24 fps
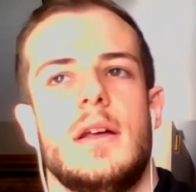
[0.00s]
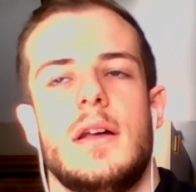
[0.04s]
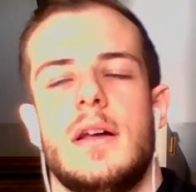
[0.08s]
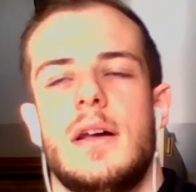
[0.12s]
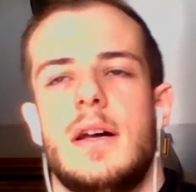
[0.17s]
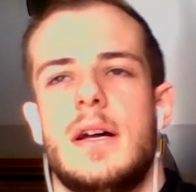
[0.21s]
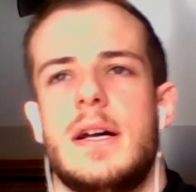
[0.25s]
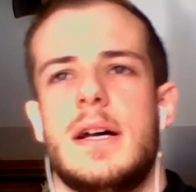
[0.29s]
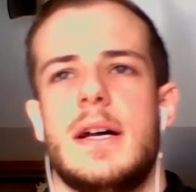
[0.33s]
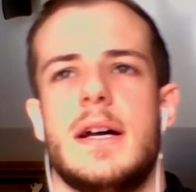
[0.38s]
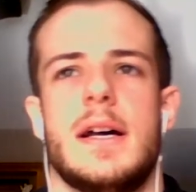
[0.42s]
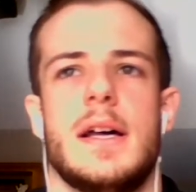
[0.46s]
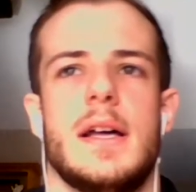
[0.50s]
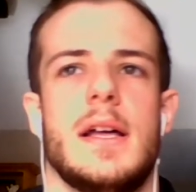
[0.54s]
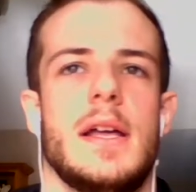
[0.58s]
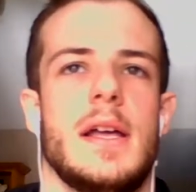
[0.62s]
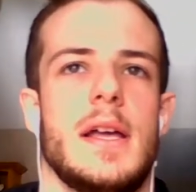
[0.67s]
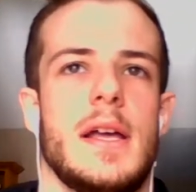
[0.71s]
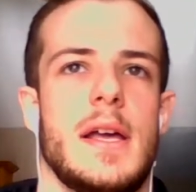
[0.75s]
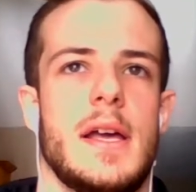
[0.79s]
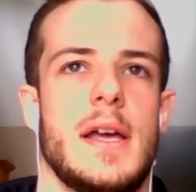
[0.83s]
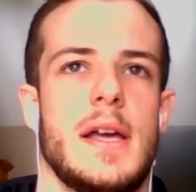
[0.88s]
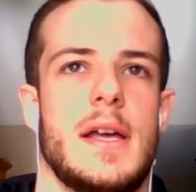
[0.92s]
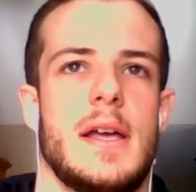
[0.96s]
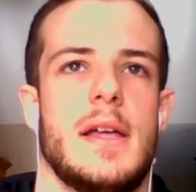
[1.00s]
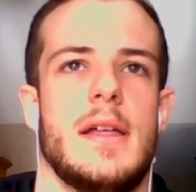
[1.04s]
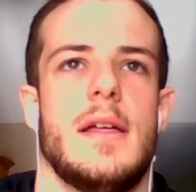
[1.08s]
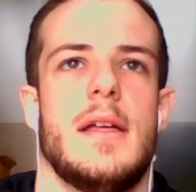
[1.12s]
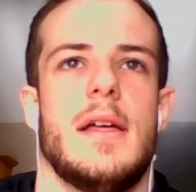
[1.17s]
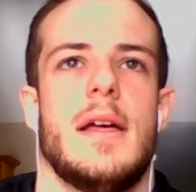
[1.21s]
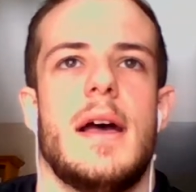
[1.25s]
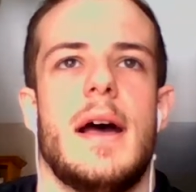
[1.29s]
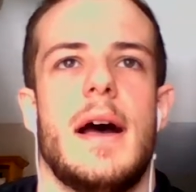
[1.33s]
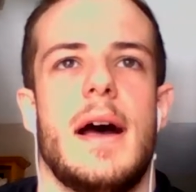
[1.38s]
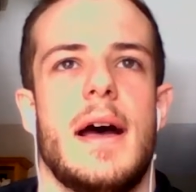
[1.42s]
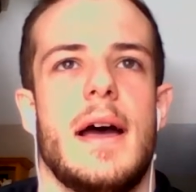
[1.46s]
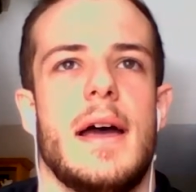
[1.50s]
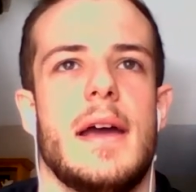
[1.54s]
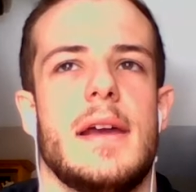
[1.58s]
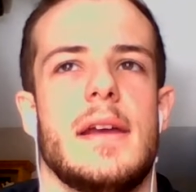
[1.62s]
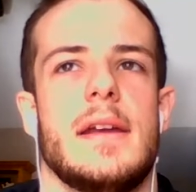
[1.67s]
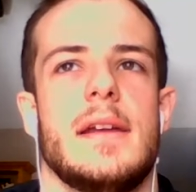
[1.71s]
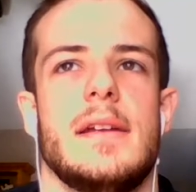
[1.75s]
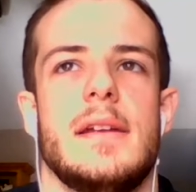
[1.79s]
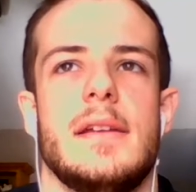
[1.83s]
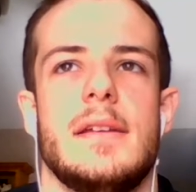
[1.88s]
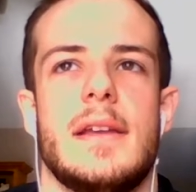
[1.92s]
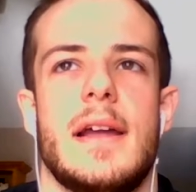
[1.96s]
Uh,
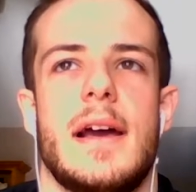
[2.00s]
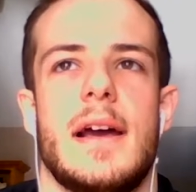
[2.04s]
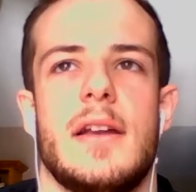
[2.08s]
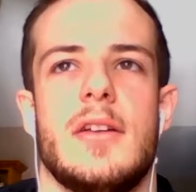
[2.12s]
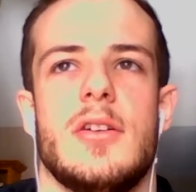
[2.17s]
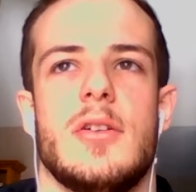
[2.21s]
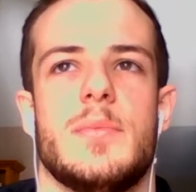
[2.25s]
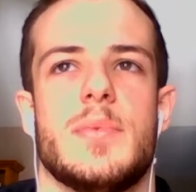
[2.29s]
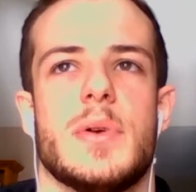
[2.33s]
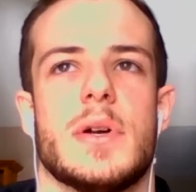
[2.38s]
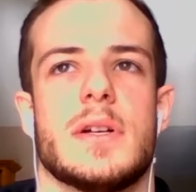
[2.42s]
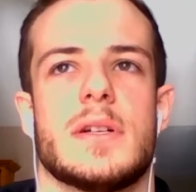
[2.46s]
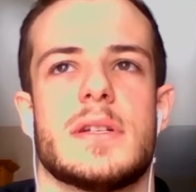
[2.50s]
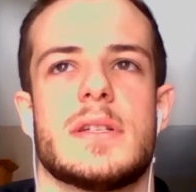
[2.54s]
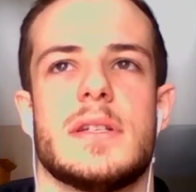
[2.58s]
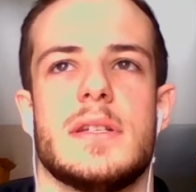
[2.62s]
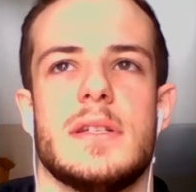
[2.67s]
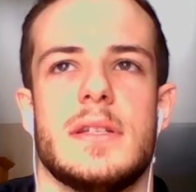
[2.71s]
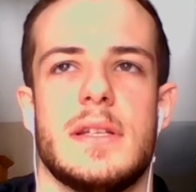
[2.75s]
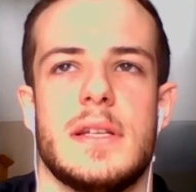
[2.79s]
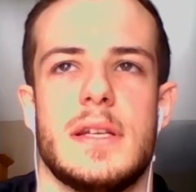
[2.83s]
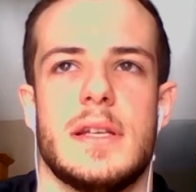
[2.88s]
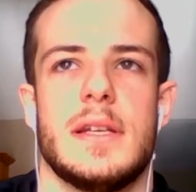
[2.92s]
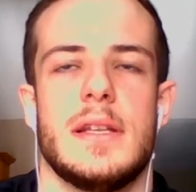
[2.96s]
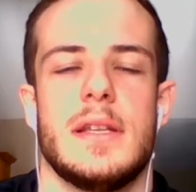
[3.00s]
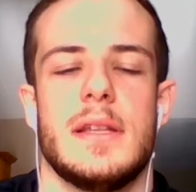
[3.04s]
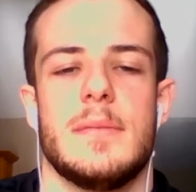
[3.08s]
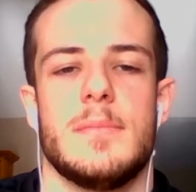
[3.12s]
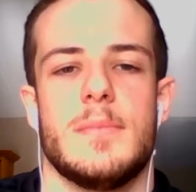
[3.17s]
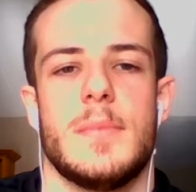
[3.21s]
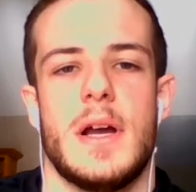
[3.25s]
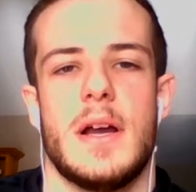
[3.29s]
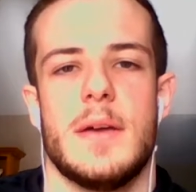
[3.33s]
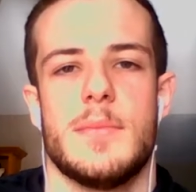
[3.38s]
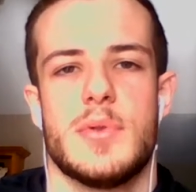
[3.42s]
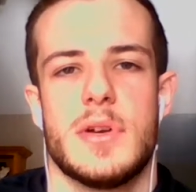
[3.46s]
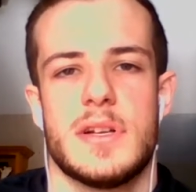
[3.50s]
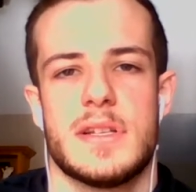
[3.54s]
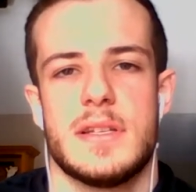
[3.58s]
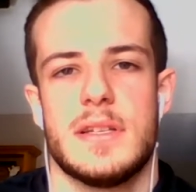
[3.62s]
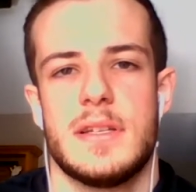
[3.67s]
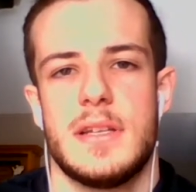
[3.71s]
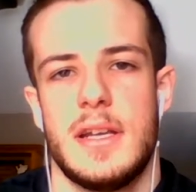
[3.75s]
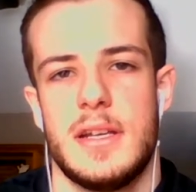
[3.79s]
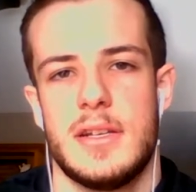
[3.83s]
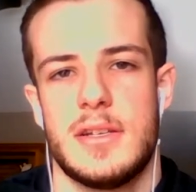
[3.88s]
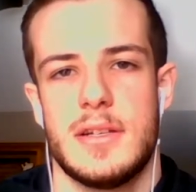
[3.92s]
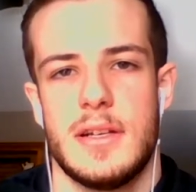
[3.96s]
I know personally my
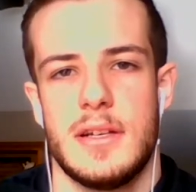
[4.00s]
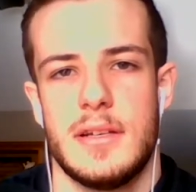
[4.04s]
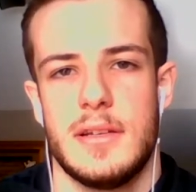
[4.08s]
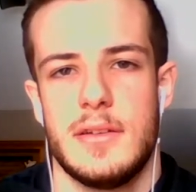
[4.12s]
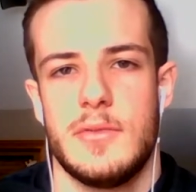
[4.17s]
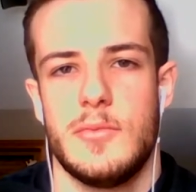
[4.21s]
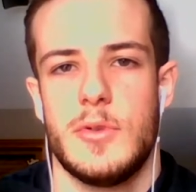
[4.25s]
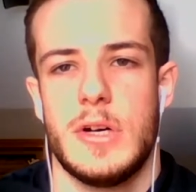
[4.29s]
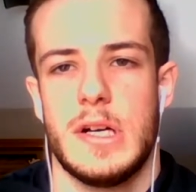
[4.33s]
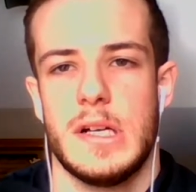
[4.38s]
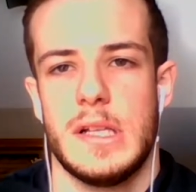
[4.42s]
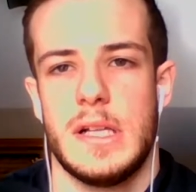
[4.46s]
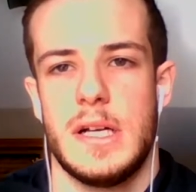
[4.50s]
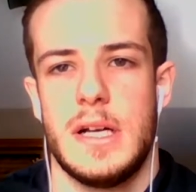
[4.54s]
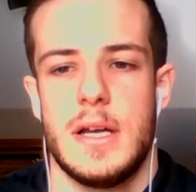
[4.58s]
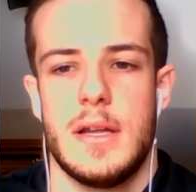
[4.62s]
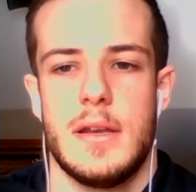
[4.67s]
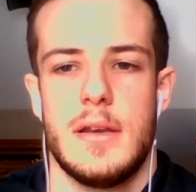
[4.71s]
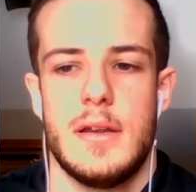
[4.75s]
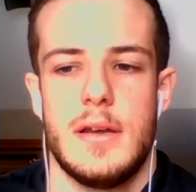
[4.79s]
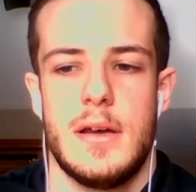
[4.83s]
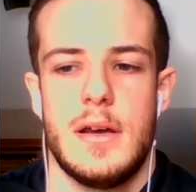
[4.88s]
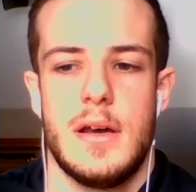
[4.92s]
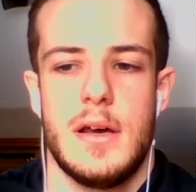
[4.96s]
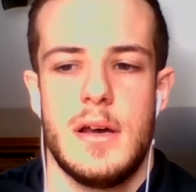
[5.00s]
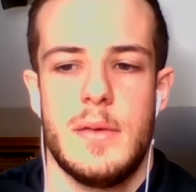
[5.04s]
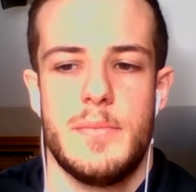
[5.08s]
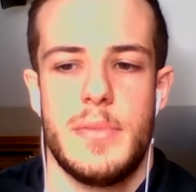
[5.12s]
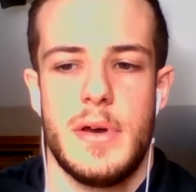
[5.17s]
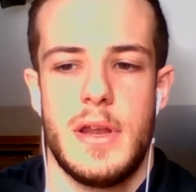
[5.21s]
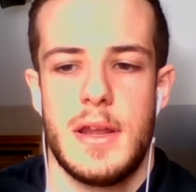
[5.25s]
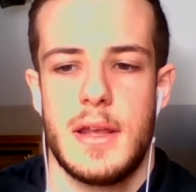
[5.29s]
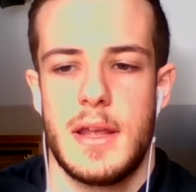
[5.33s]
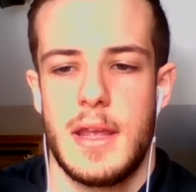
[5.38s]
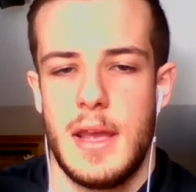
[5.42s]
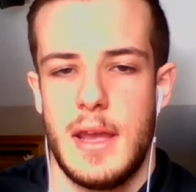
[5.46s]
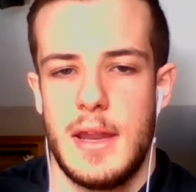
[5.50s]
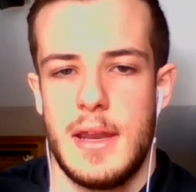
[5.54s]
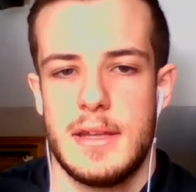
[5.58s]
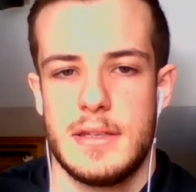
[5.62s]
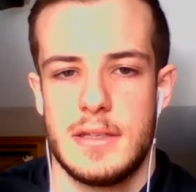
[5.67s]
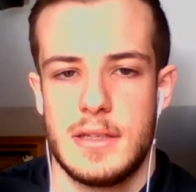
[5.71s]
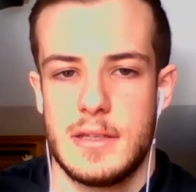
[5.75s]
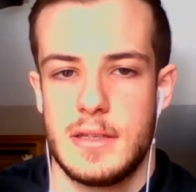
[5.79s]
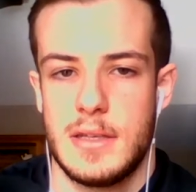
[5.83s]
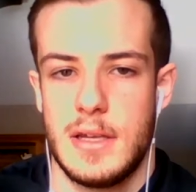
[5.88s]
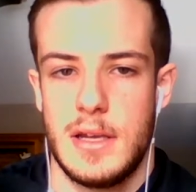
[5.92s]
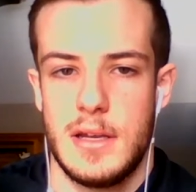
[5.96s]
presentation I did well on, but again, as I
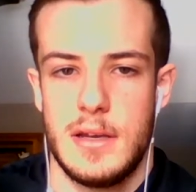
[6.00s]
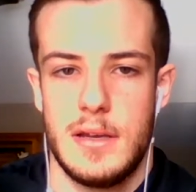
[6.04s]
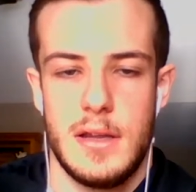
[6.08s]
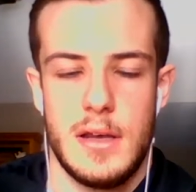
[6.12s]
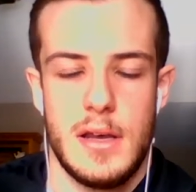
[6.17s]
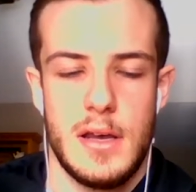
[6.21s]
said,